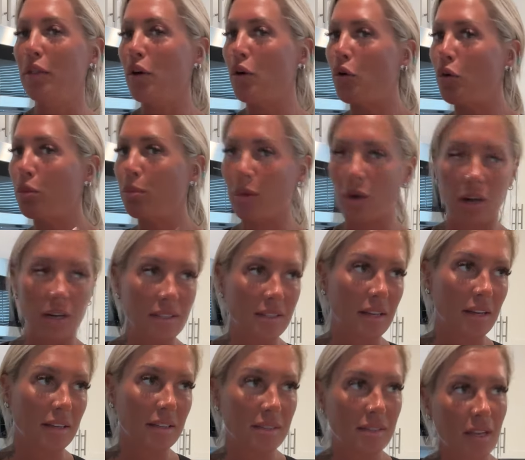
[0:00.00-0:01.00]
the whole
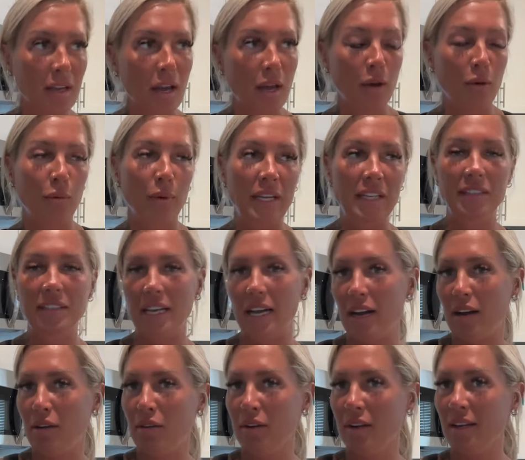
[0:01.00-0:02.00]
process went
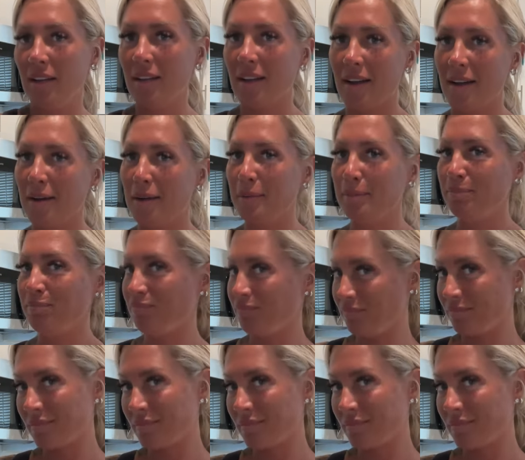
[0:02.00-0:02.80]
down.